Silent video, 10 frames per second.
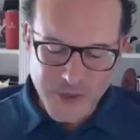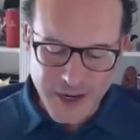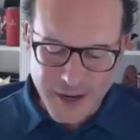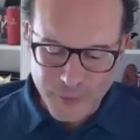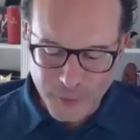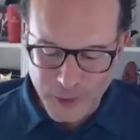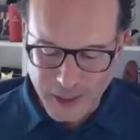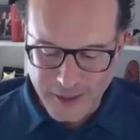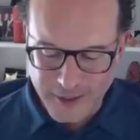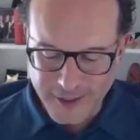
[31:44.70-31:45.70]
not often we
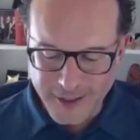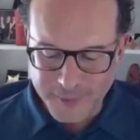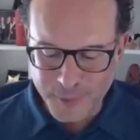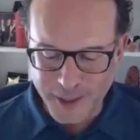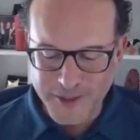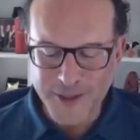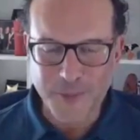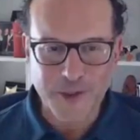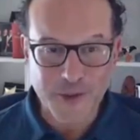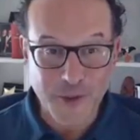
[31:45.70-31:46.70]
can bring
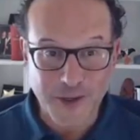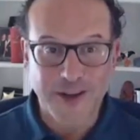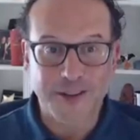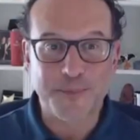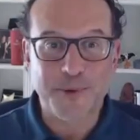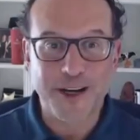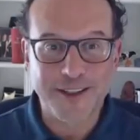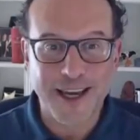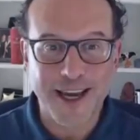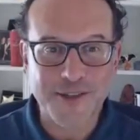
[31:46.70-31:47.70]
someone to you on the
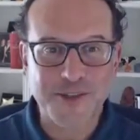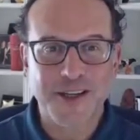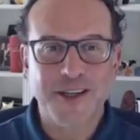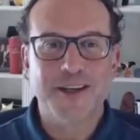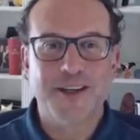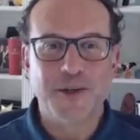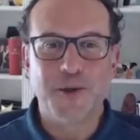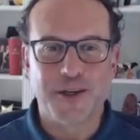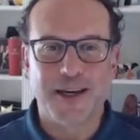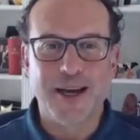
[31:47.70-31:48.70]
podcast
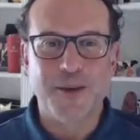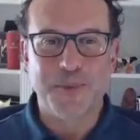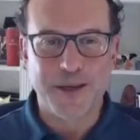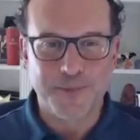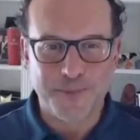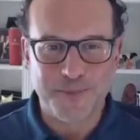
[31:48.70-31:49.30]
who can help you,